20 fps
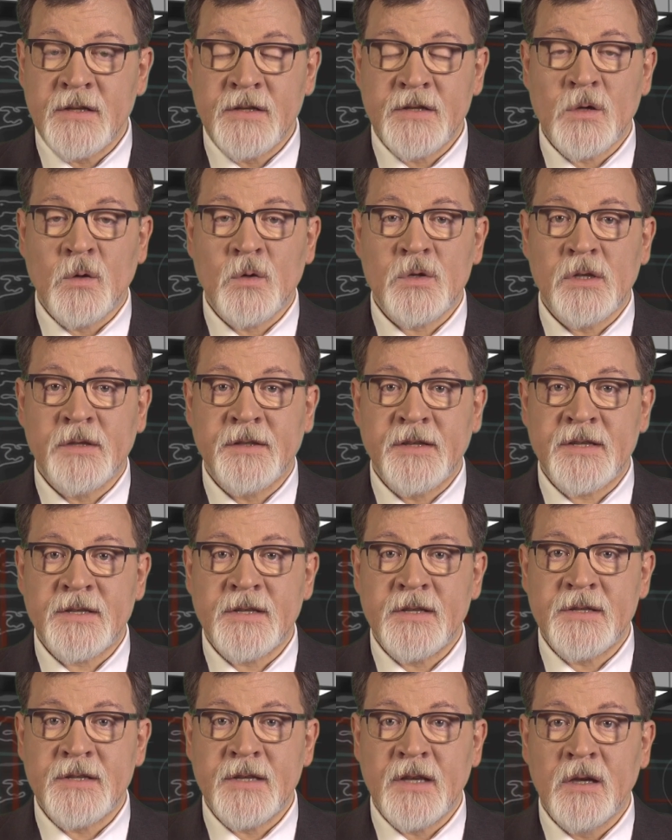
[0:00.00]
and social
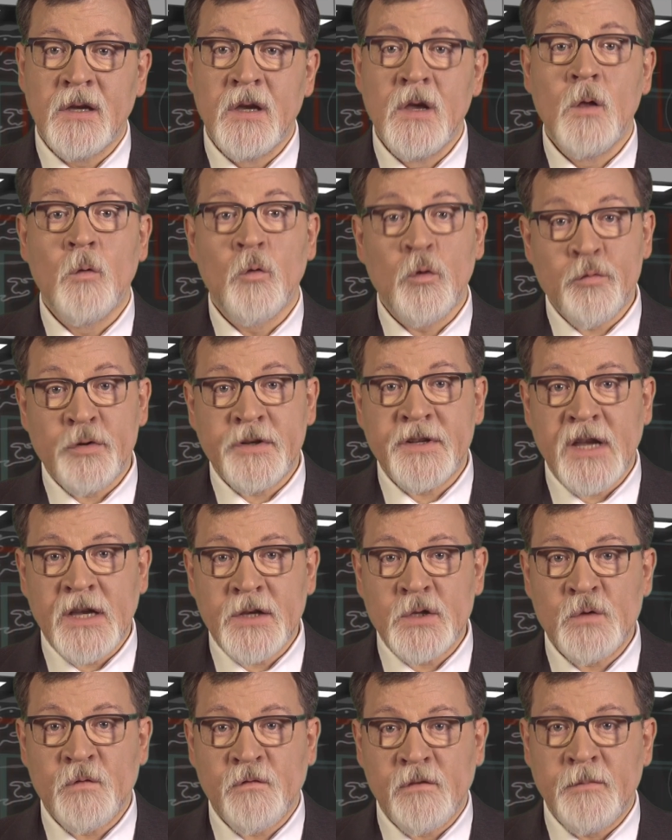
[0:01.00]
distancing will
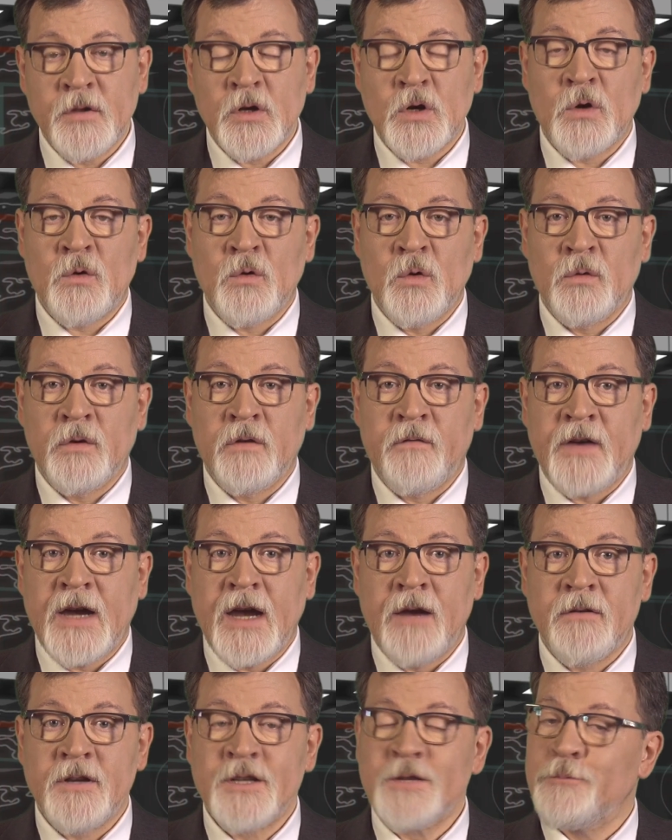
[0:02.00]
protect you from the
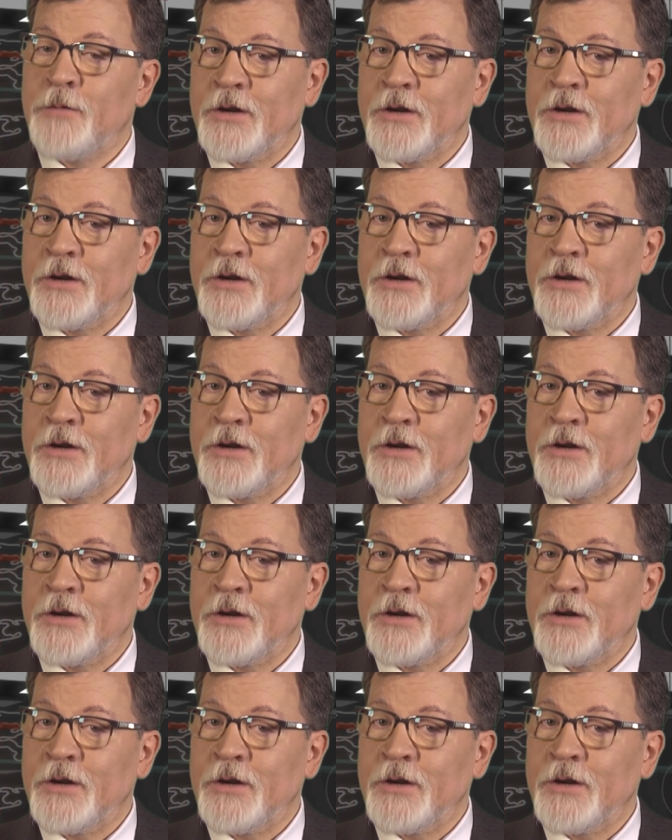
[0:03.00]
coronavirus,